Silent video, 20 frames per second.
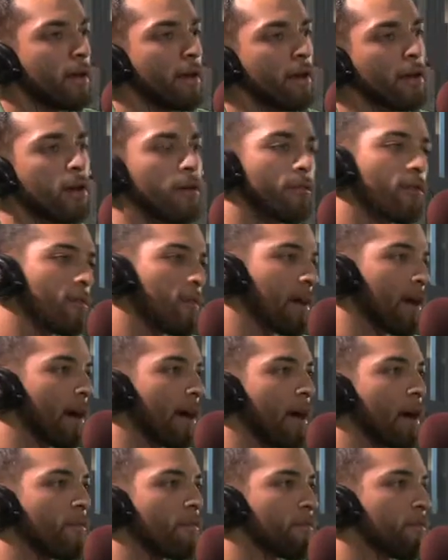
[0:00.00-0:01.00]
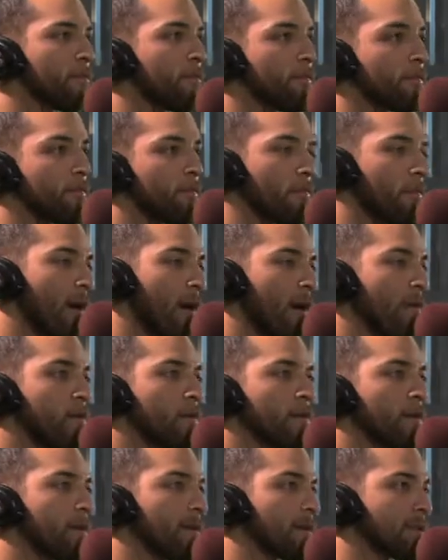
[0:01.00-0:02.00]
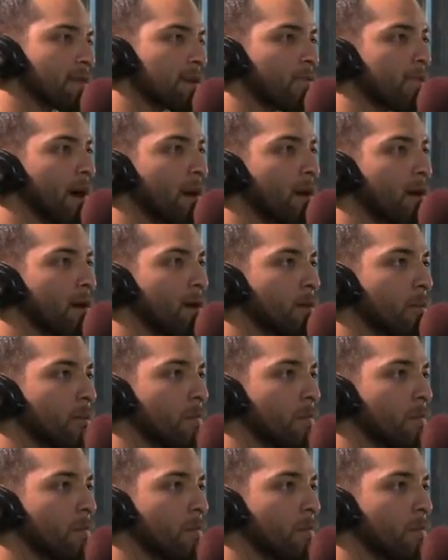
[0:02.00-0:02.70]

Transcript: And for me, I have my own feelings about it.